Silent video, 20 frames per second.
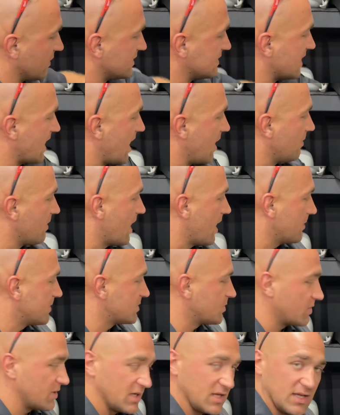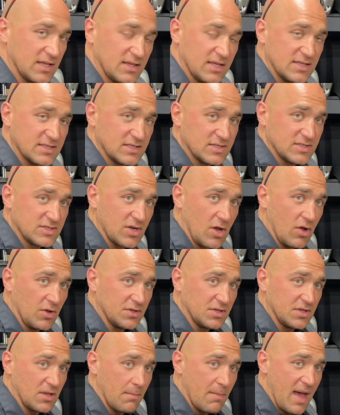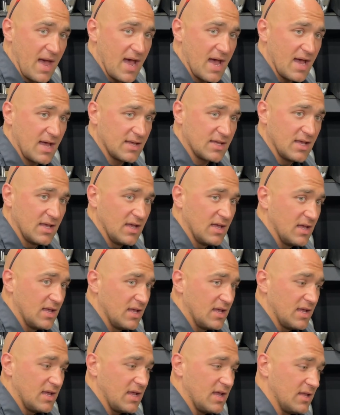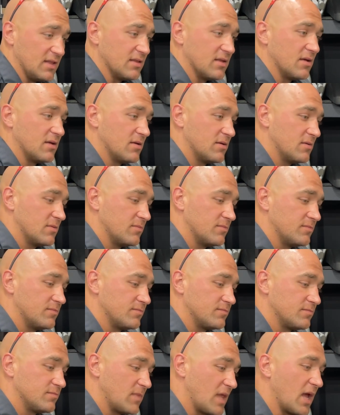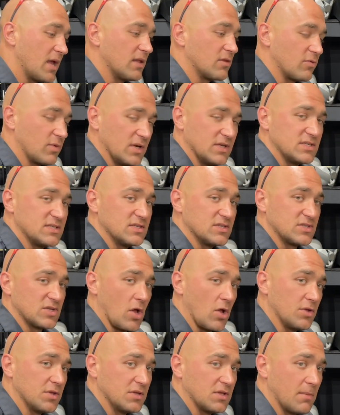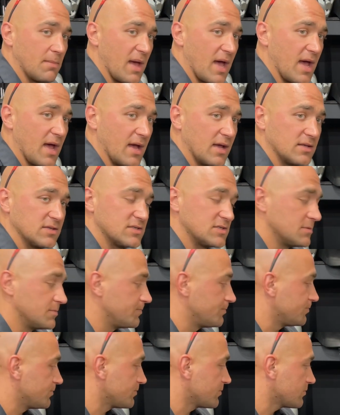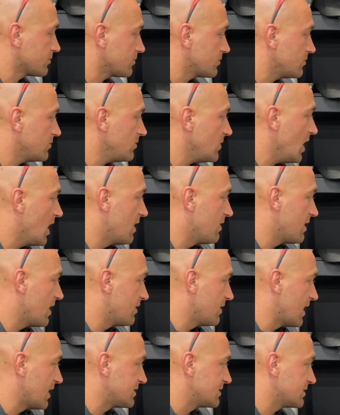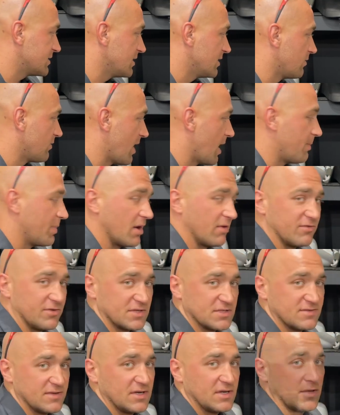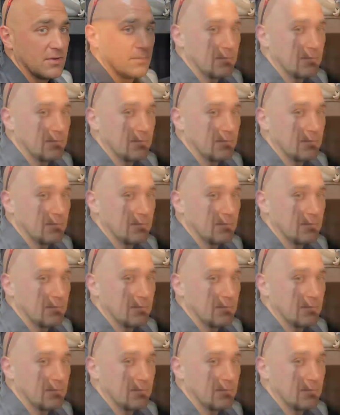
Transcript: time lapse. We're going to get these installed in the bag, get the rings installed in the bags, and then that's going to wrap it up for this video.